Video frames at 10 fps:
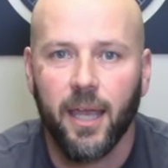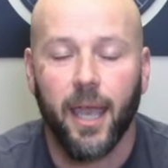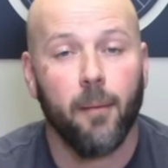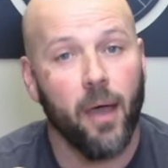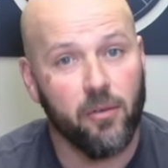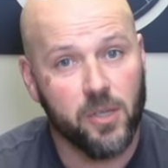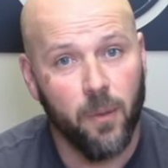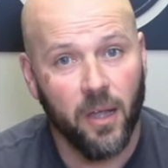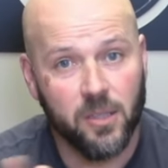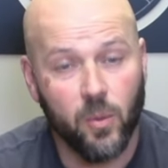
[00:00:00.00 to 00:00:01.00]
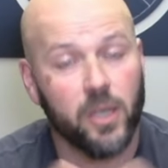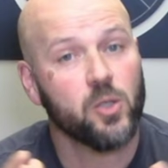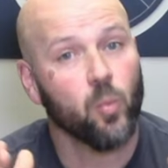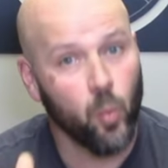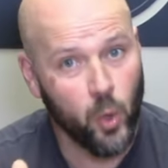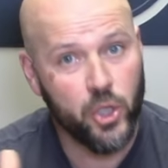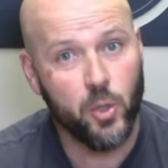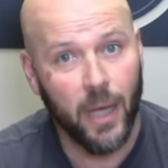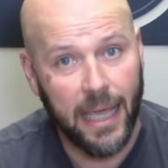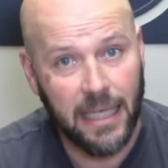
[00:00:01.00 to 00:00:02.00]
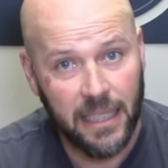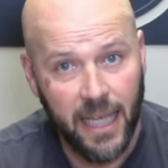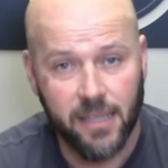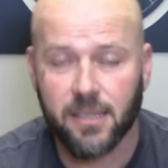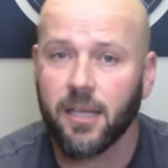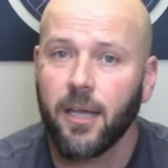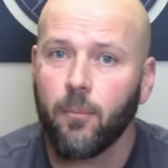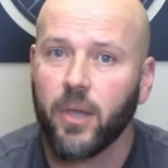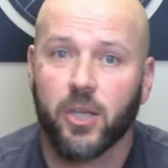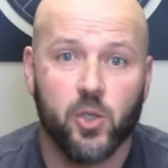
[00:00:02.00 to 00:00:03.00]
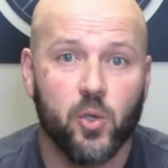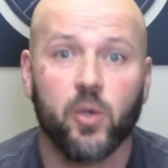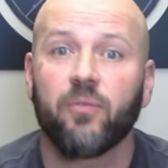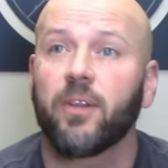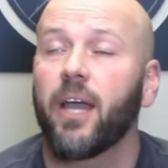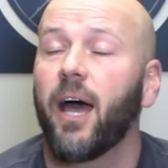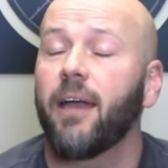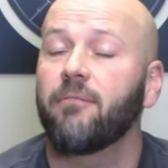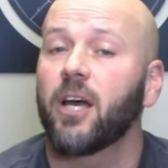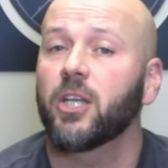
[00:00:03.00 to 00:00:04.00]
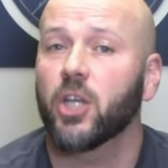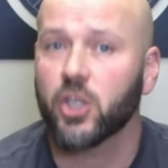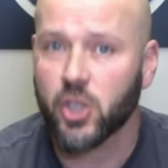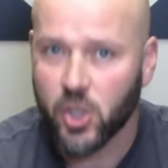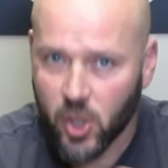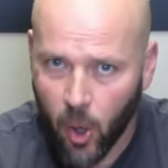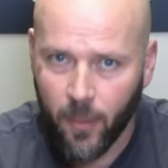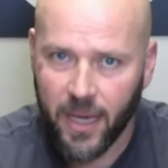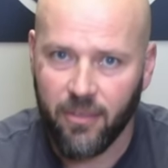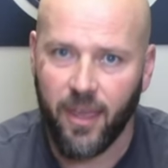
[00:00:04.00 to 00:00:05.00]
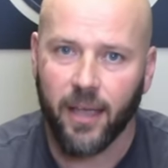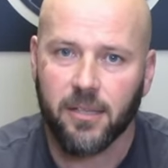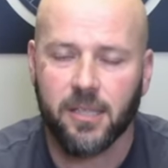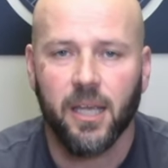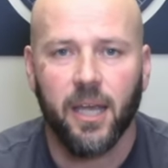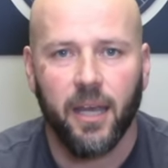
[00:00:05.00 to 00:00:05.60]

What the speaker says: And my response was, would you like a list? Because truthfully, I have done so many things.